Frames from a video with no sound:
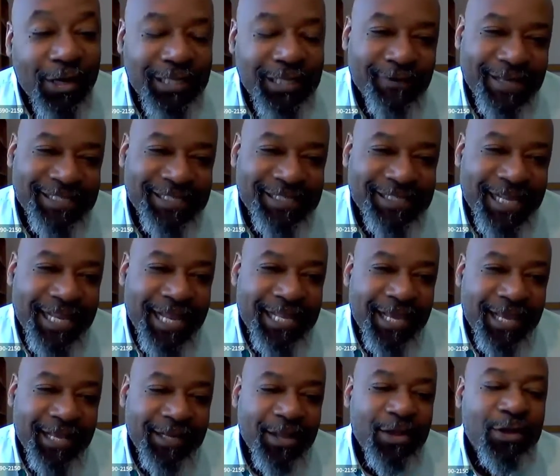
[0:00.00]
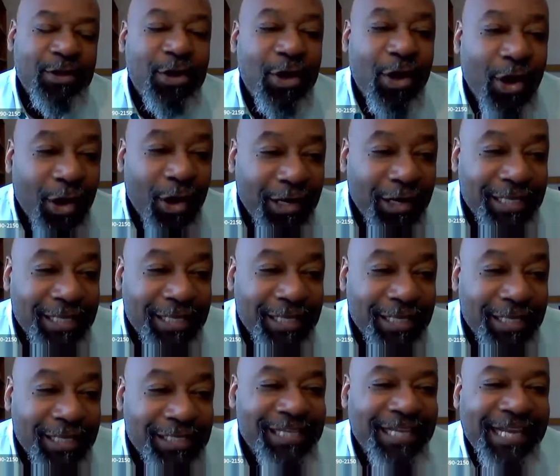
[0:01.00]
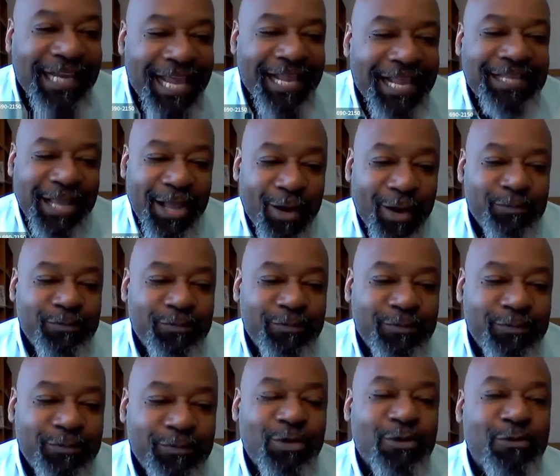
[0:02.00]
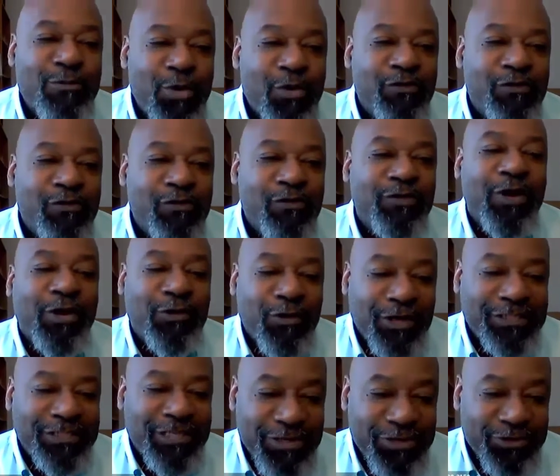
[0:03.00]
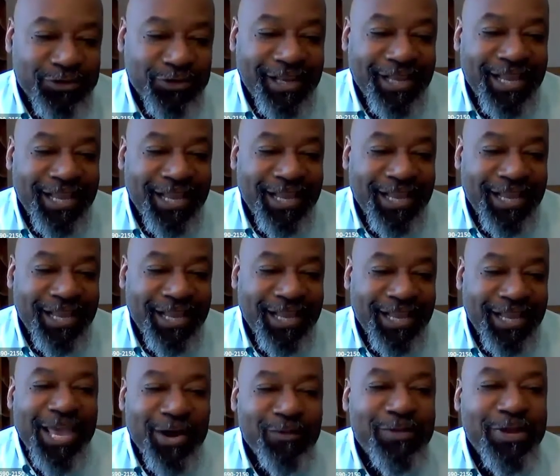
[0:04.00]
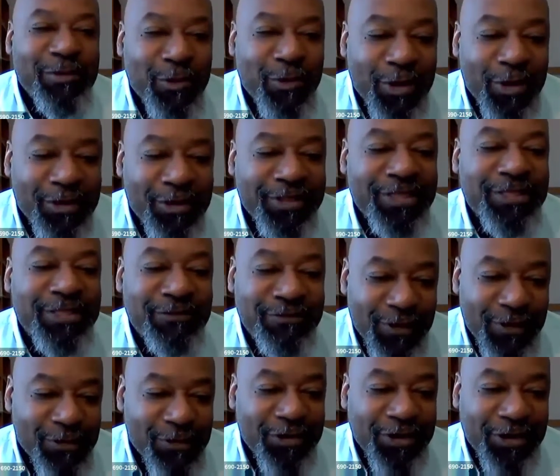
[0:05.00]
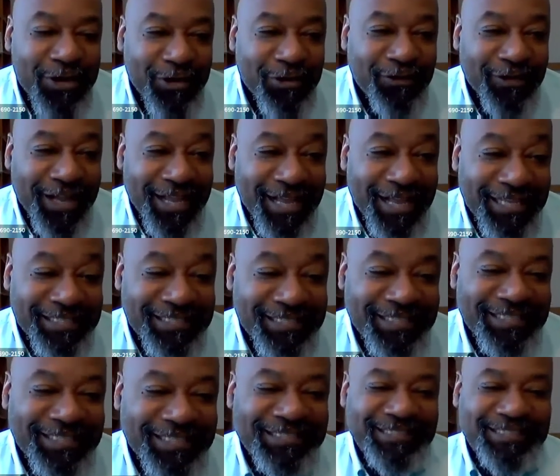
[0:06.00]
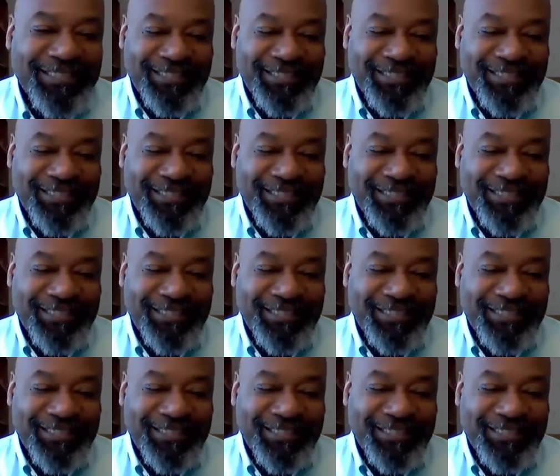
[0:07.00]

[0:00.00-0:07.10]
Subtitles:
Have I said that yet? Call us. Let us help you move cross country. It'll be worth the phone call, guys.